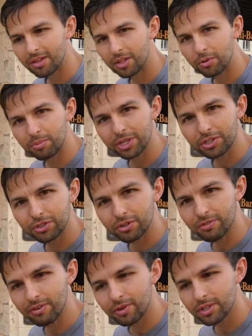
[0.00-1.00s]
little mixture
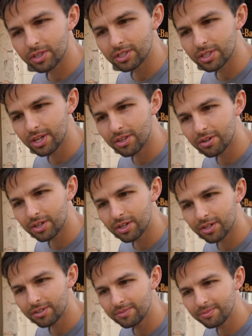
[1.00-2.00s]
of everything together
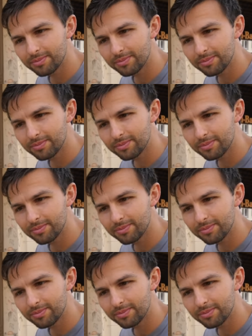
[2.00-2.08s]
here.